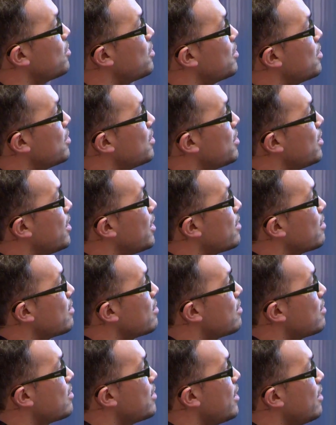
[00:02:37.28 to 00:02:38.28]

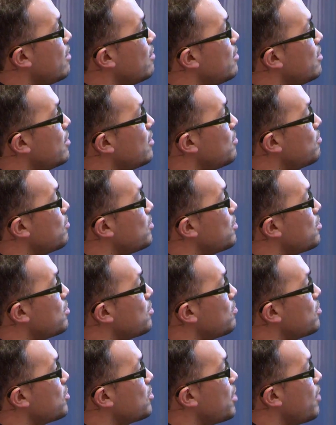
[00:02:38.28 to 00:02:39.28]
the standard, which
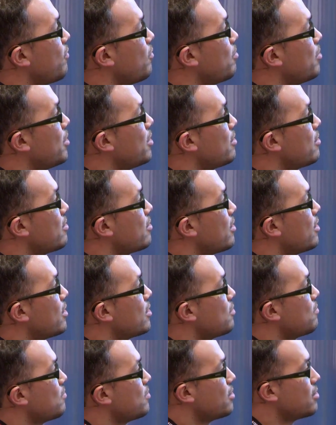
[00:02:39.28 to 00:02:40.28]
everybody
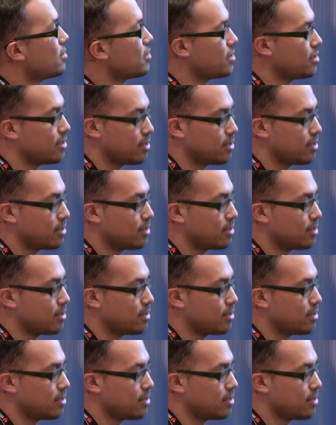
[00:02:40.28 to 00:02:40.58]
starts with,